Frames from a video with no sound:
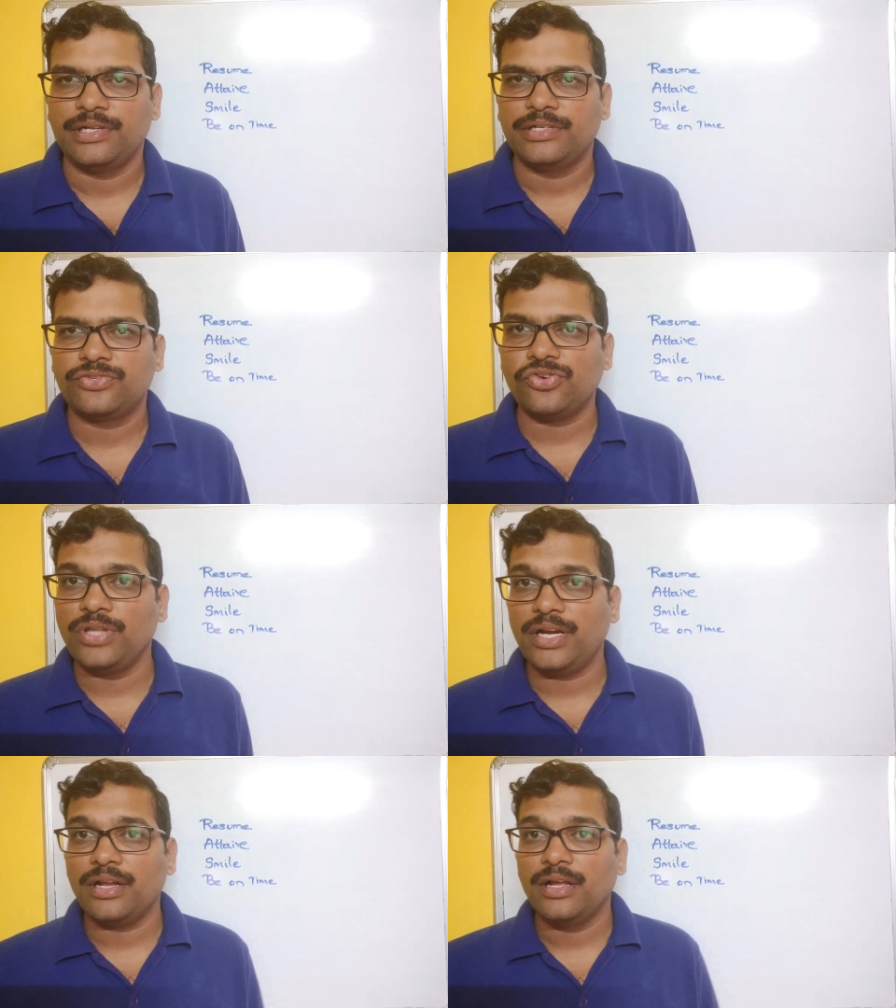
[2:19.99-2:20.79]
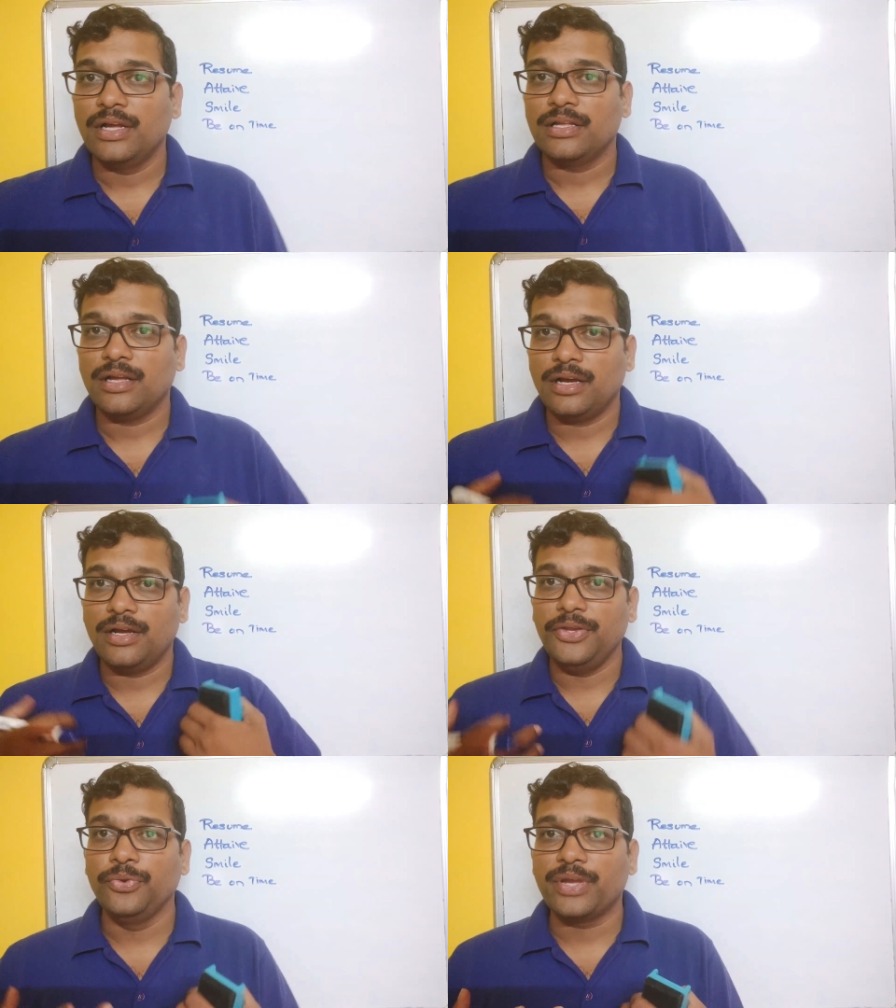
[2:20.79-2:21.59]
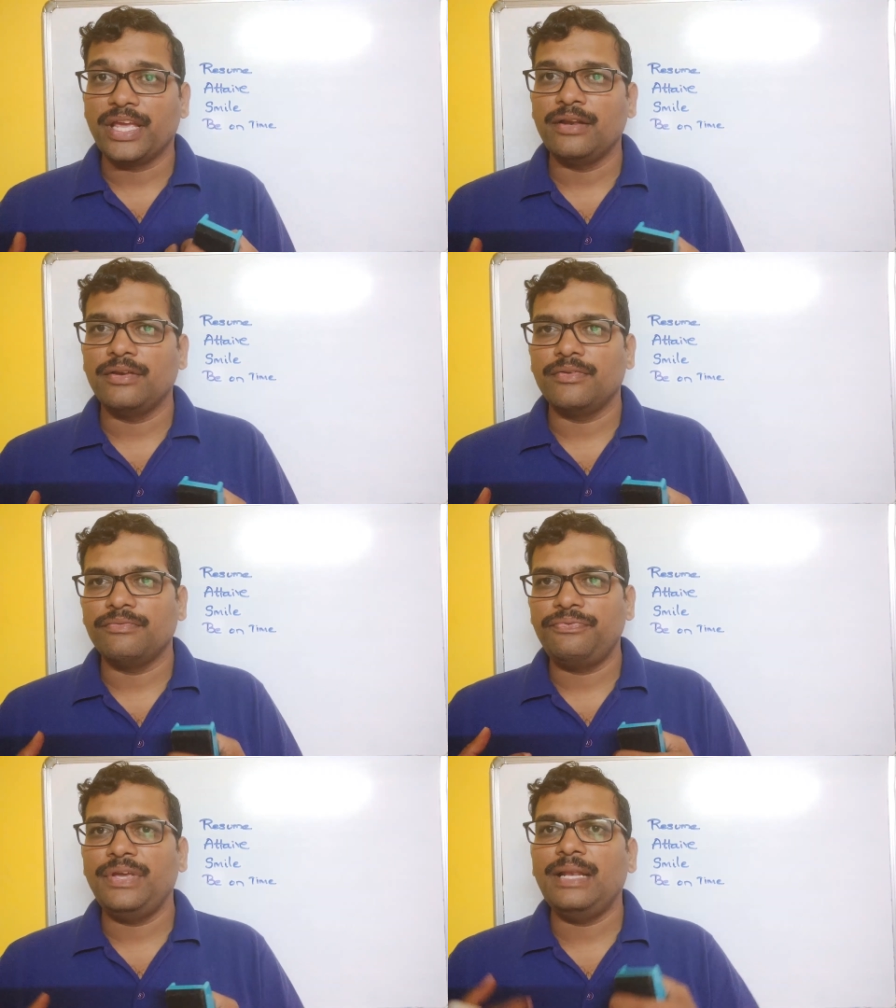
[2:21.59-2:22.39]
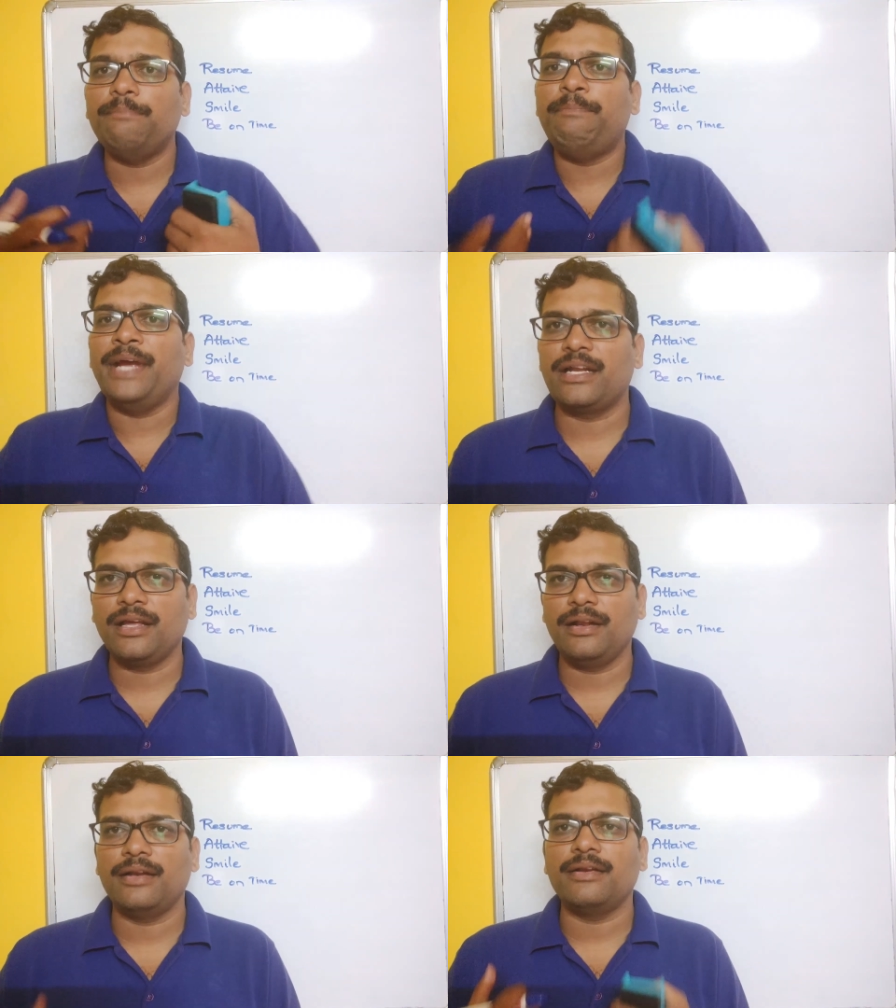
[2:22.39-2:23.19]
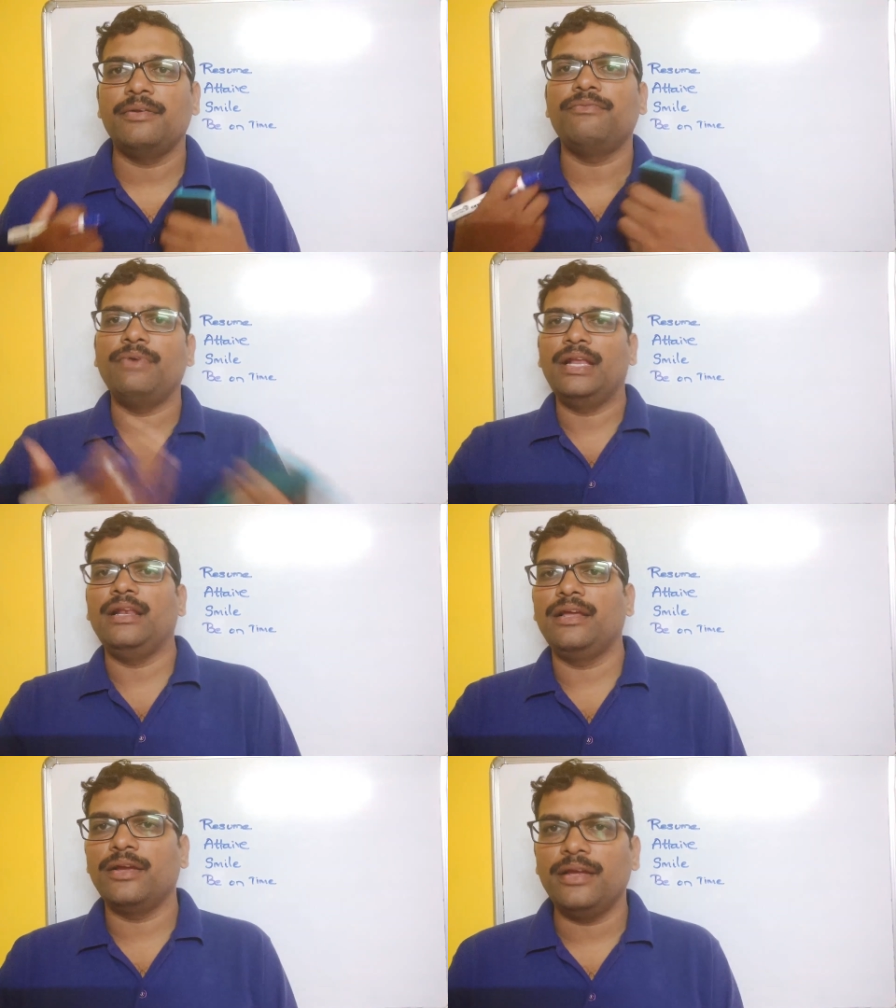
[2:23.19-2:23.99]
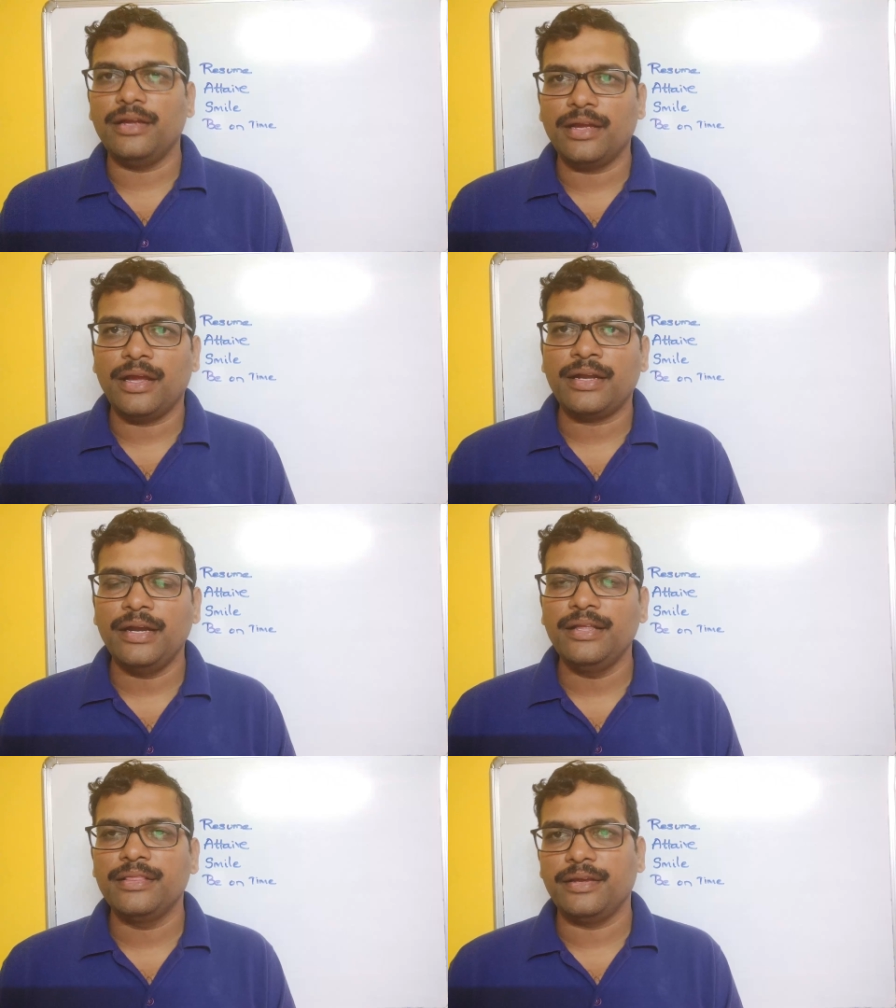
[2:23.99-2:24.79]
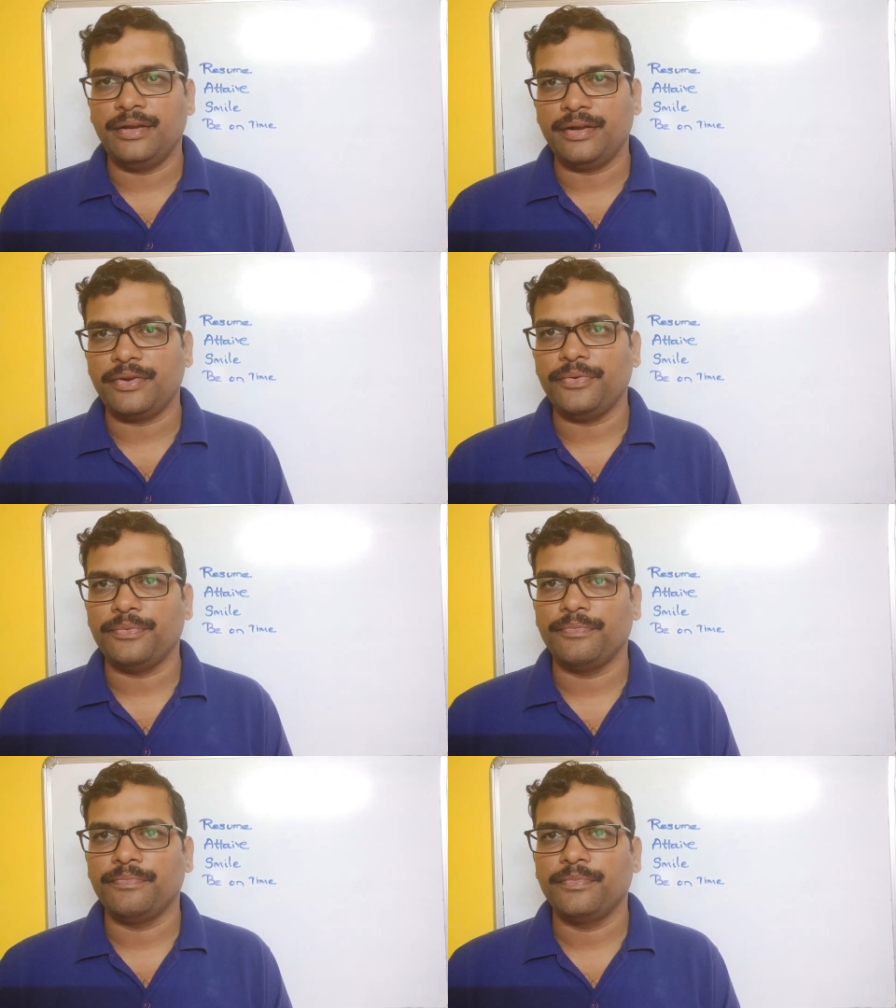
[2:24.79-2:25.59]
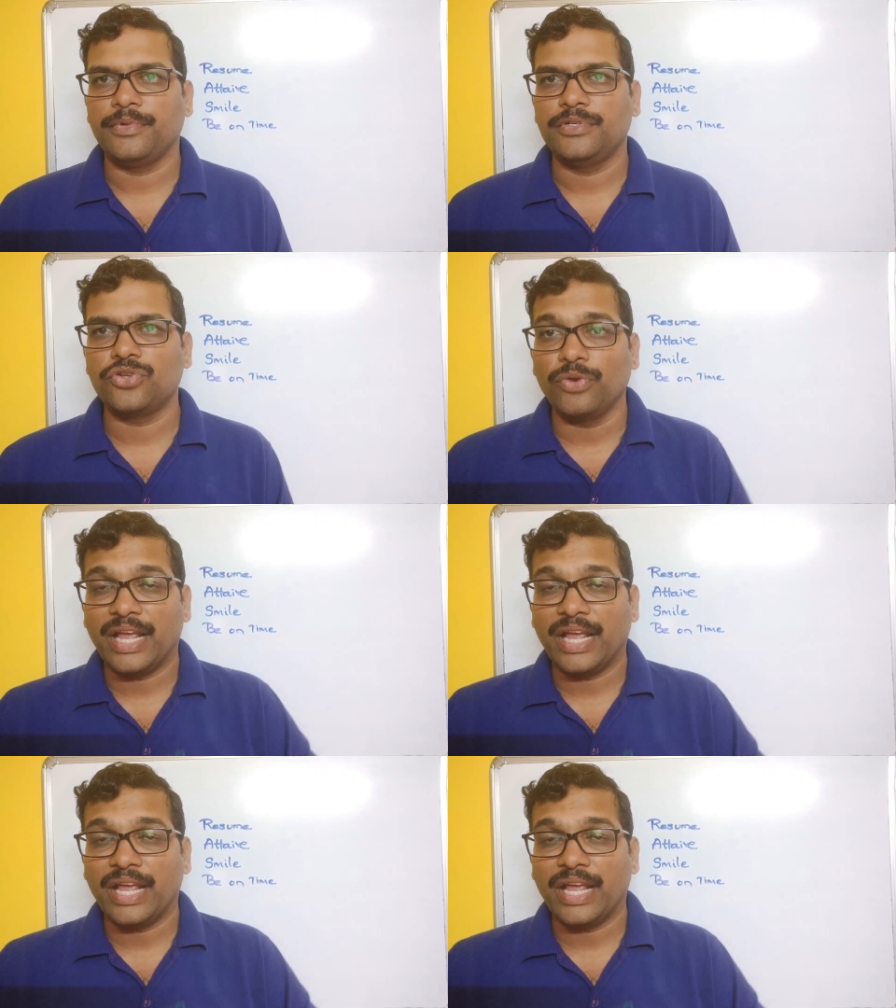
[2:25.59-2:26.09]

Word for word: so that you can feel better while attending the interview. So you